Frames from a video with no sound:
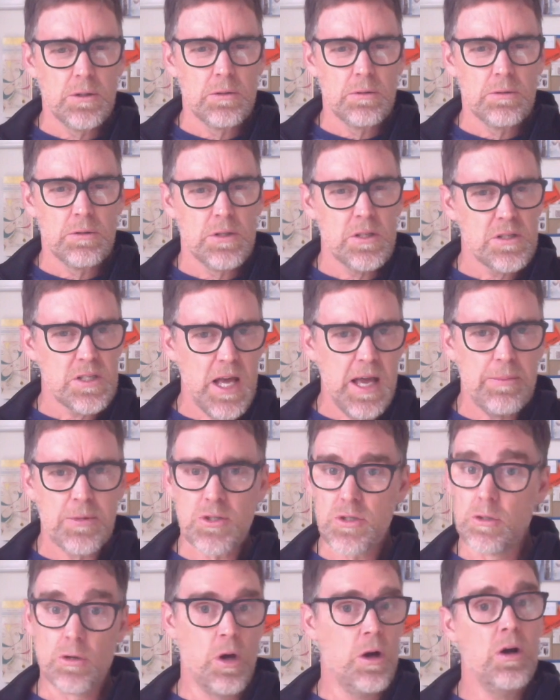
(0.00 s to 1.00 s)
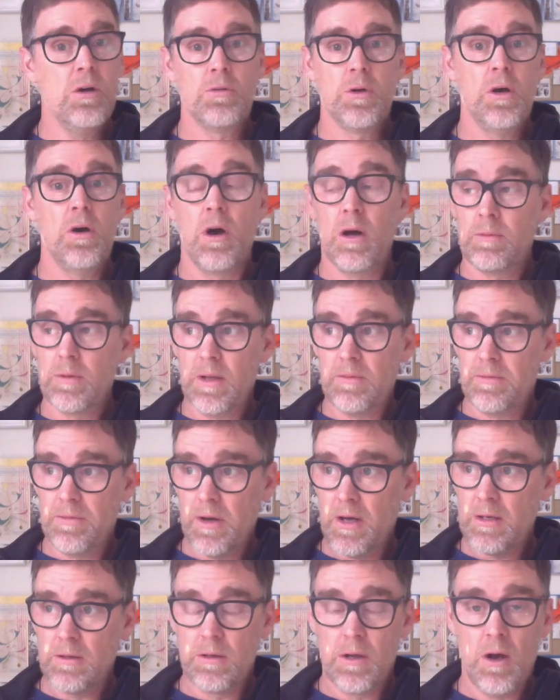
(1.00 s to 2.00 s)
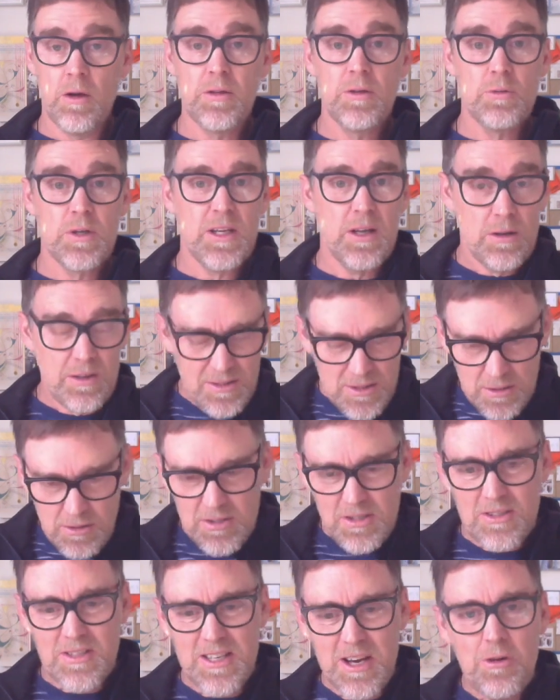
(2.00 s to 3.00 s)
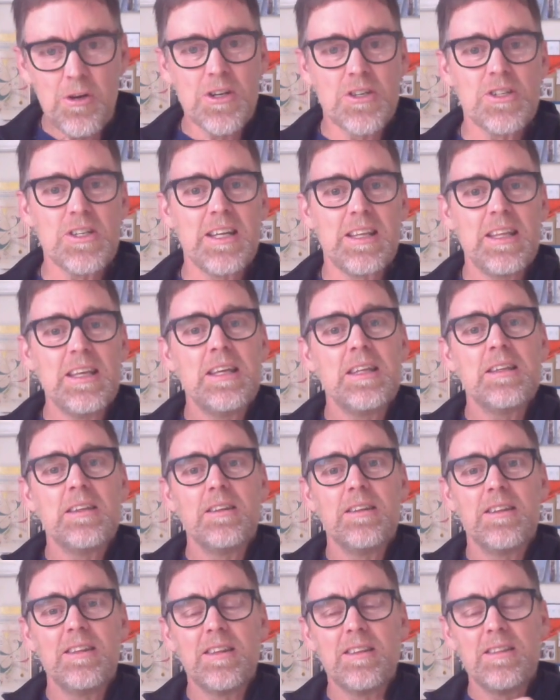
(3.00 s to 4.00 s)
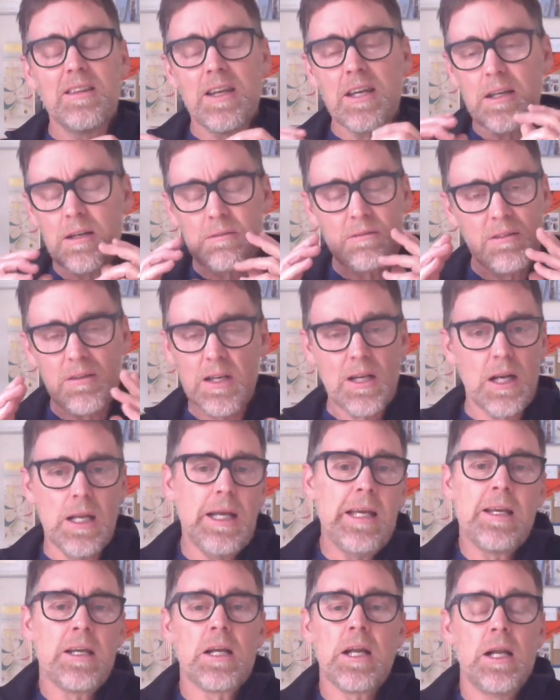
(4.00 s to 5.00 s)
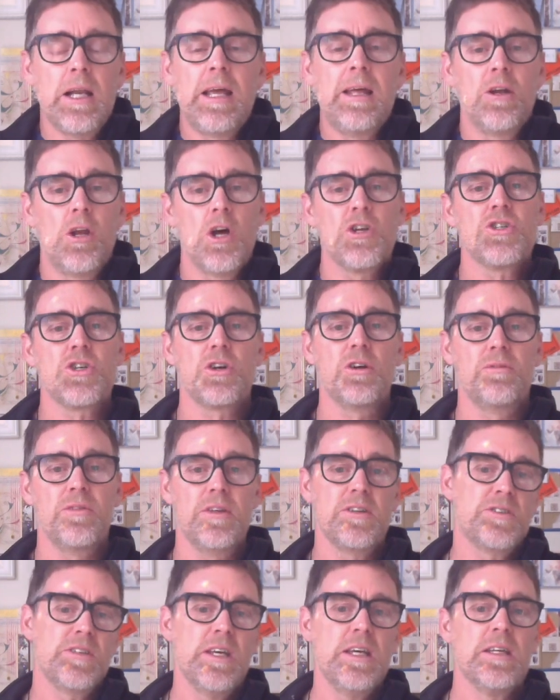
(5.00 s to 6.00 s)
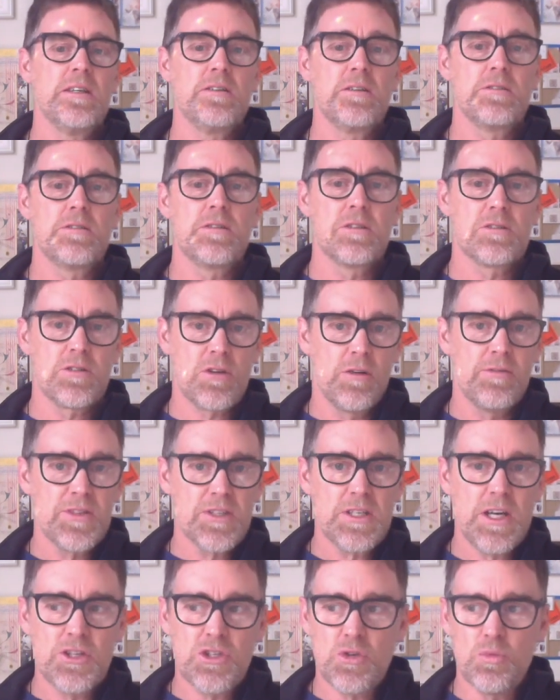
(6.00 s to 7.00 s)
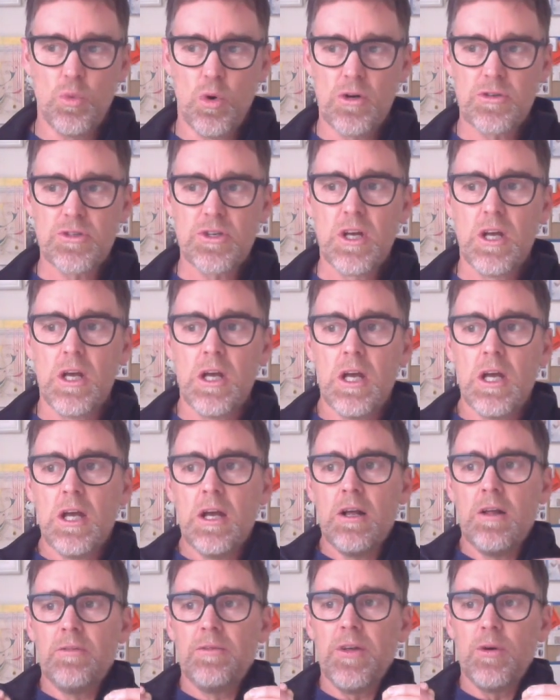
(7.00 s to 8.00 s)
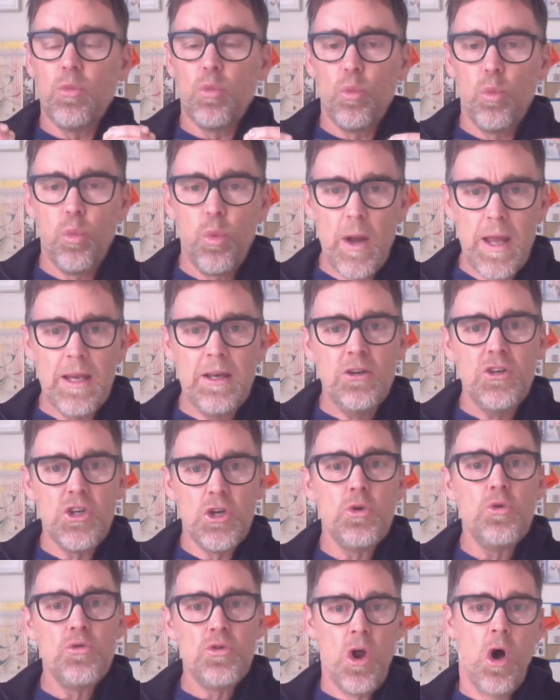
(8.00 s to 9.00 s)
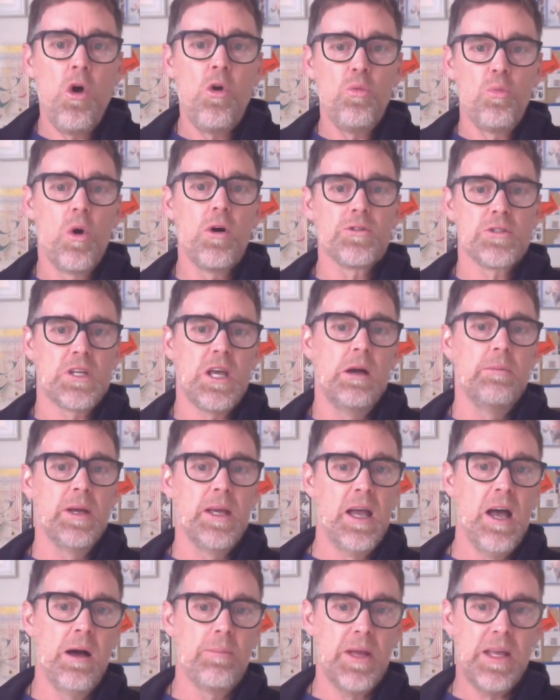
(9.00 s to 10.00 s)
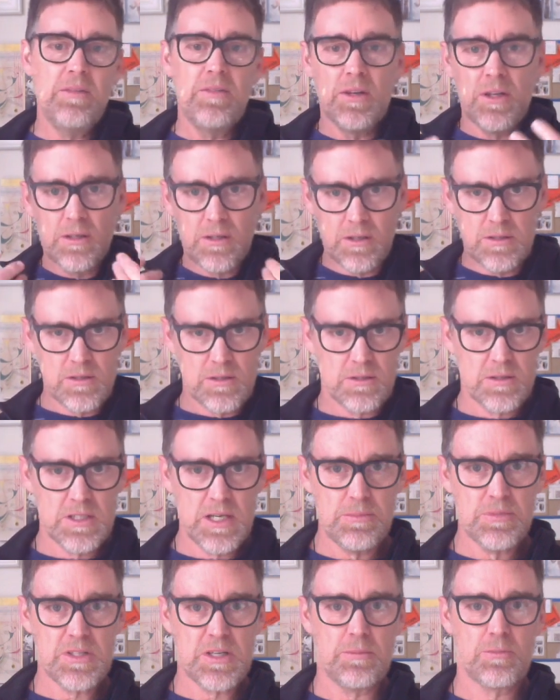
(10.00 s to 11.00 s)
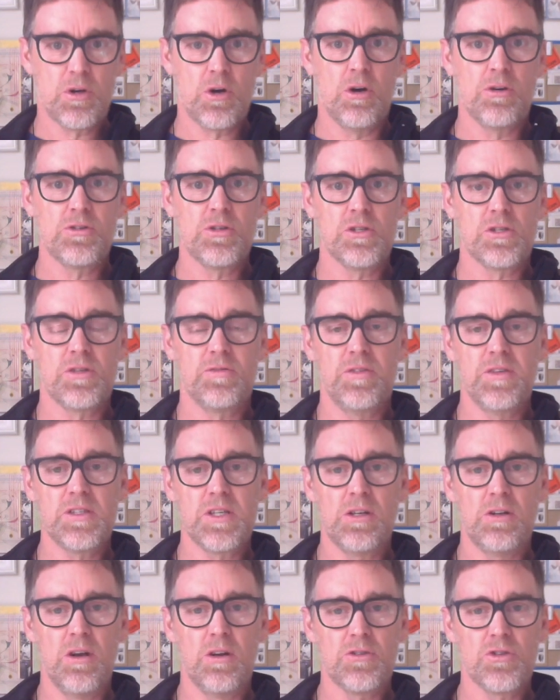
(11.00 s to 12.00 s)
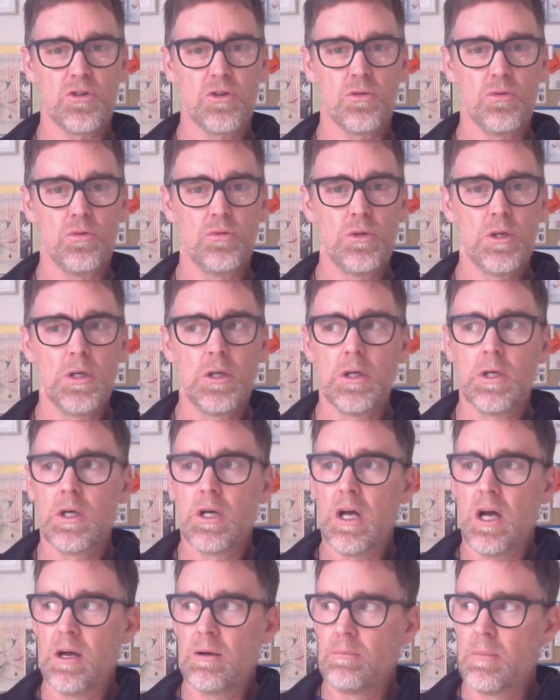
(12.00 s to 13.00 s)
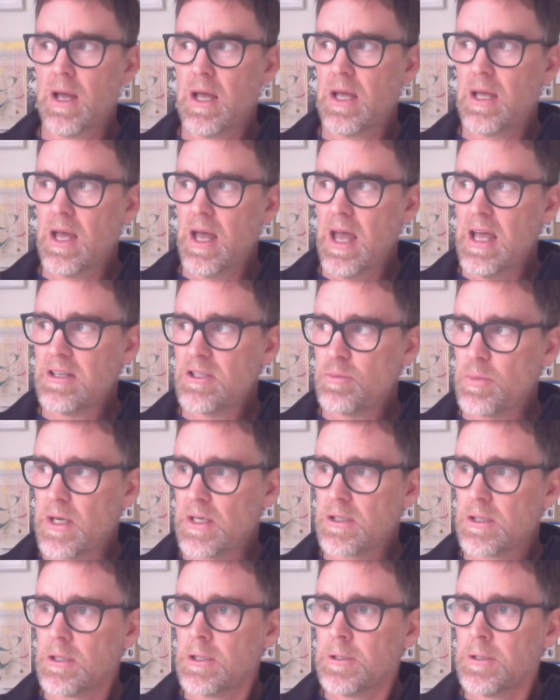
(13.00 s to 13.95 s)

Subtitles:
the same? I said, no, if I had known that. Yeah. So seriously, the clean and clear logic of this conversation was that when you know what's coming up, even at the deep subconscious physiological aspect,